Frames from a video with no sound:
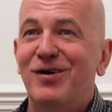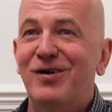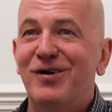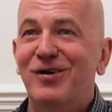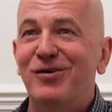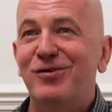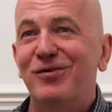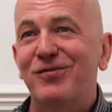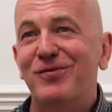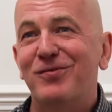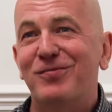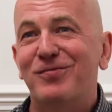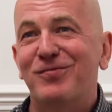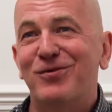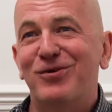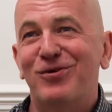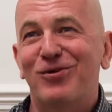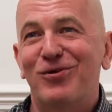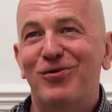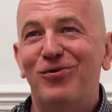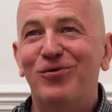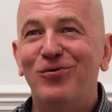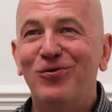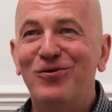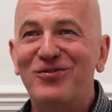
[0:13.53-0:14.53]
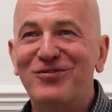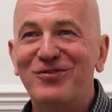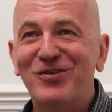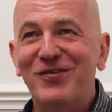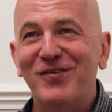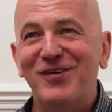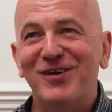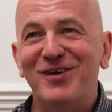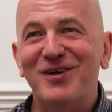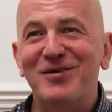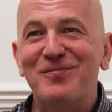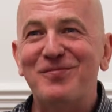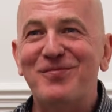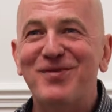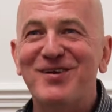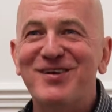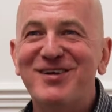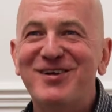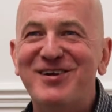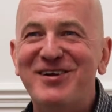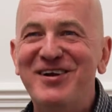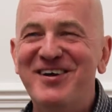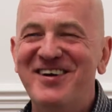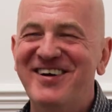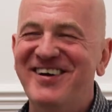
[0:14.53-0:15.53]
another cause, another
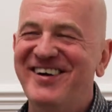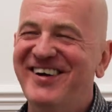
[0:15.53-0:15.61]
campaign.